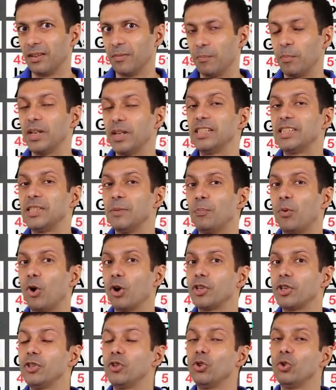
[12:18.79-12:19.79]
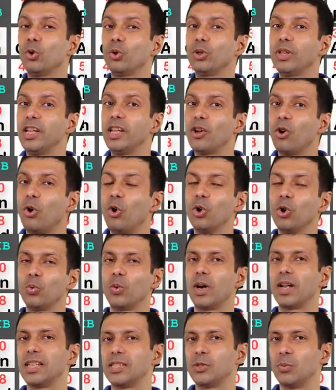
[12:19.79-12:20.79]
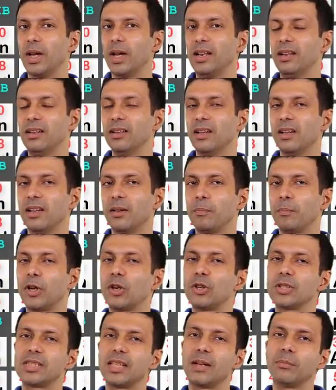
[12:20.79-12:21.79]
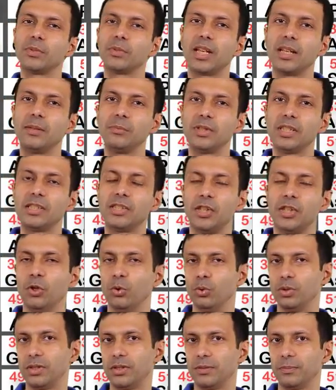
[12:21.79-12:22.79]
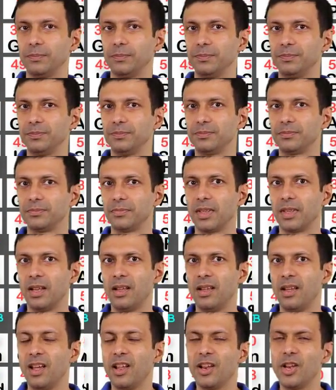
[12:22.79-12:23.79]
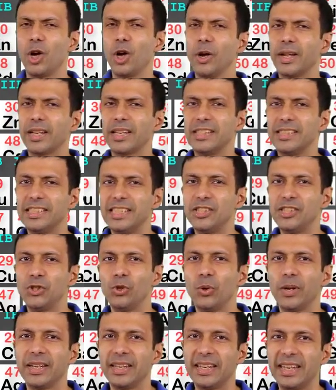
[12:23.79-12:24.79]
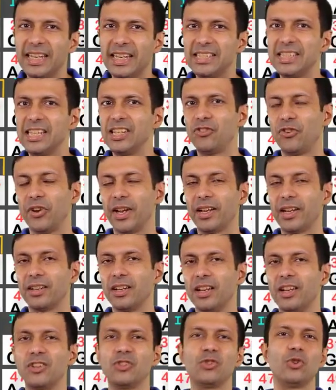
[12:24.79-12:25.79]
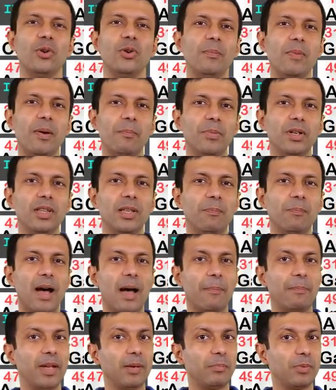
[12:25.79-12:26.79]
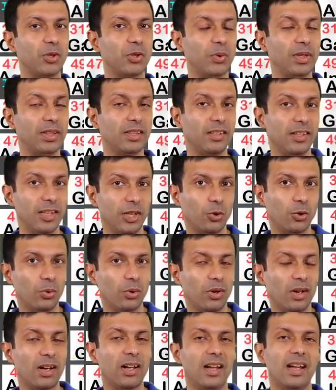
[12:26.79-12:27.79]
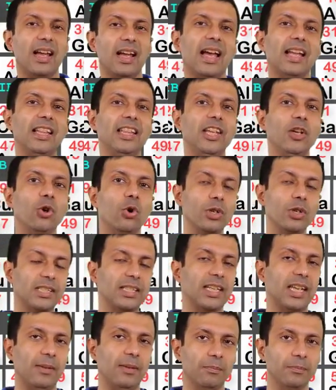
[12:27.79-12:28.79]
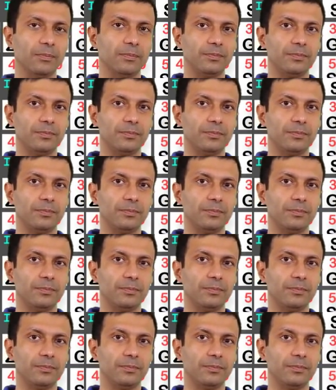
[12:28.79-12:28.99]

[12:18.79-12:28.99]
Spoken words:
But it's important to know the old one as well because sometimes it's used. Now I can teach you an easy trick to remember the mapping between the new and the old scheme.